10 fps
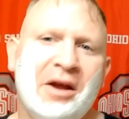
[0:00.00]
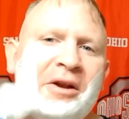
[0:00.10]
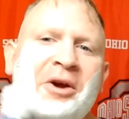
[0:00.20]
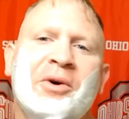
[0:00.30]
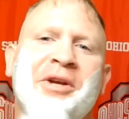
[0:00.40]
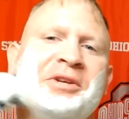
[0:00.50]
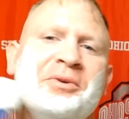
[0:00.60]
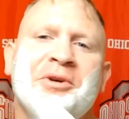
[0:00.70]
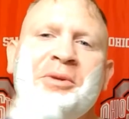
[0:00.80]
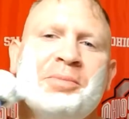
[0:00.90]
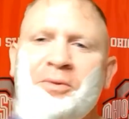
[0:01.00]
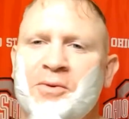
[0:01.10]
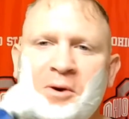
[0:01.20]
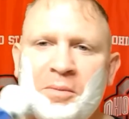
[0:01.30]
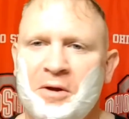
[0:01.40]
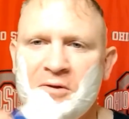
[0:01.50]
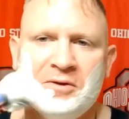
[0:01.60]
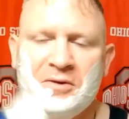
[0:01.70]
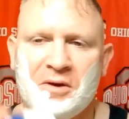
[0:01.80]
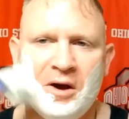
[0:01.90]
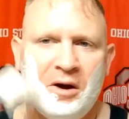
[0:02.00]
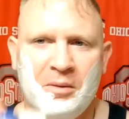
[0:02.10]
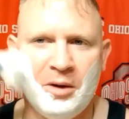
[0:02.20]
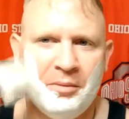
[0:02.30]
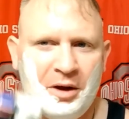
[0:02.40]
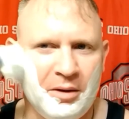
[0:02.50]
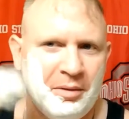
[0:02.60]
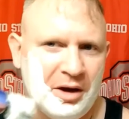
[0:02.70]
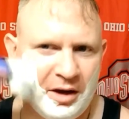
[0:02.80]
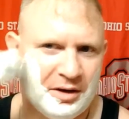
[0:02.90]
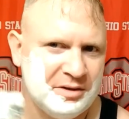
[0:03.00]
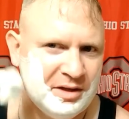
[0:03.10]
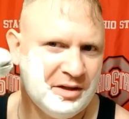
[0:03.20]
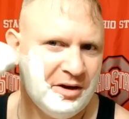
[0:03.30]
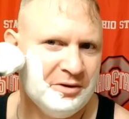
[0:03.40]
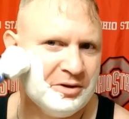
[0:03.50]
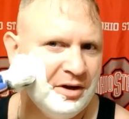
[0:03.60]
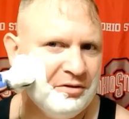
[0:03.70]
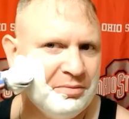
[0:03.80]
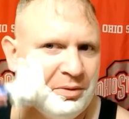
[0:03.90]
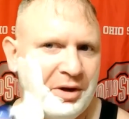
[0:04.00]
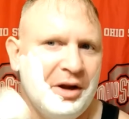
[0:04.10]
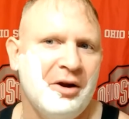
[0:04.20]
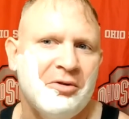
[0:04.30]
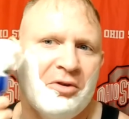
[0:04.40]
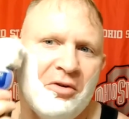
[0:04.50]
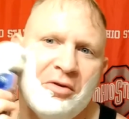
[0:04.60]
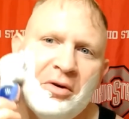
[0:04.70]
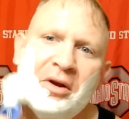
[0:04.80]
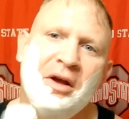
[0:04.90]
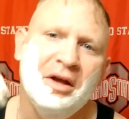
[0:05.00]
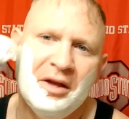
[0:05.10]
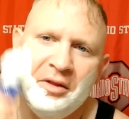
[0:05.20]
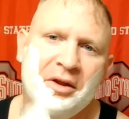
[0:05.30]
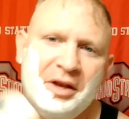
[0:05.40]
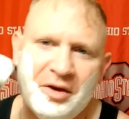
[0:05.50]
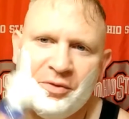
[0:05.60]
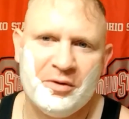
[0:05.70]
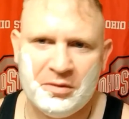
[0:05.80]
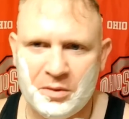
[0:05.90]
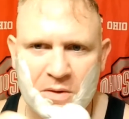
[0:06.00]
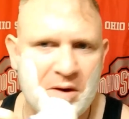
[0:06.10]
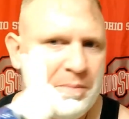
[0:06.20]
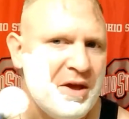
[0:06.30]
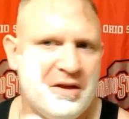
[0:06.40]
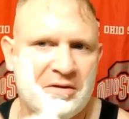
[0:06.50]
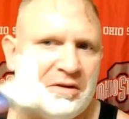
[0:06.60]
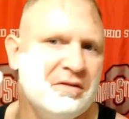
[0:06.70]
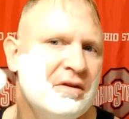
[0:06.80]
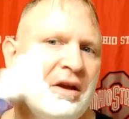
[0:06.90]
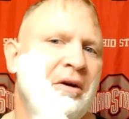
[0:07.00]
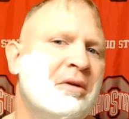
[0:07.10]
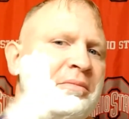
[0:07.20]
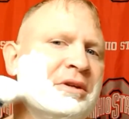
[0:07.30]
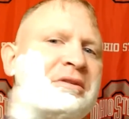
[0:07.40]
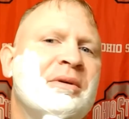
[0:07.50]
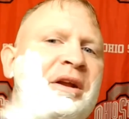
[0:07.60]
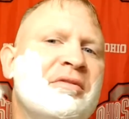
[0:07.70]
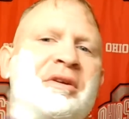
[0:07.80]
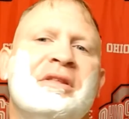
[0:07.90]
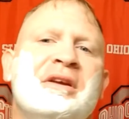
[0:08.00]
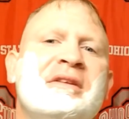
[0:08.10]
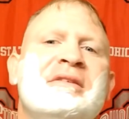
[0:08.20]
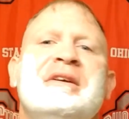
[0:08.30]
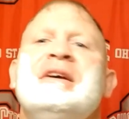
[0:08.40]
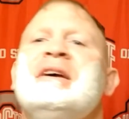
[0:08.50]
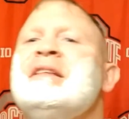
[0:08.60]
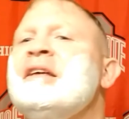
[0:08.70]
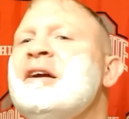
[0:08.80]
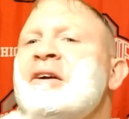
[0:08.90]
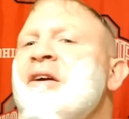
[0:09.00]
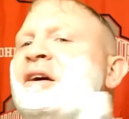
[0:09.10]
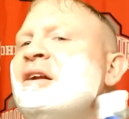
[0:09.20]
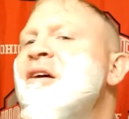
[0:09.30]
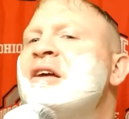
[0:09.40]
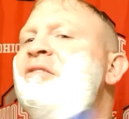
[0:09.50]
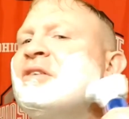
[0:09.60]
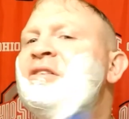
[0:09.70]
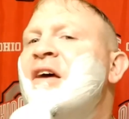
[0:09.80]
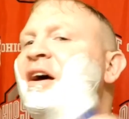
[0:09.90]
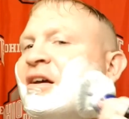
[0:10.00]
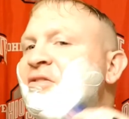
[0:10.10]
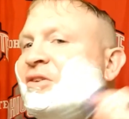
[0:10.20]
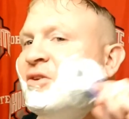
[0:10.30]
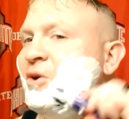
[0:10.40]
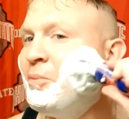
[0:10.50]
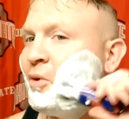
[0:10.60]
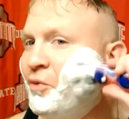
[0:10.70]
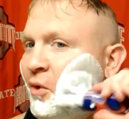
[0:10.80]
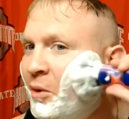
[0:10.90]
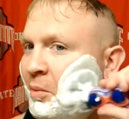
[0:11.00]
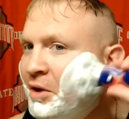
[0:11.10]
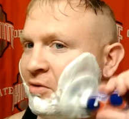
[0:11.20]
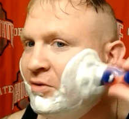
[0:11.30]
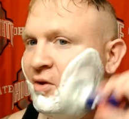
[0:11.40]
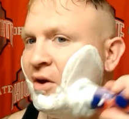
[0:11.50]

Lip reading: No issue with the performance. I mean, I'm not going to sit there and try and split hairs over the difference between bases. Just about everything that Ariana and Evans has is good performance.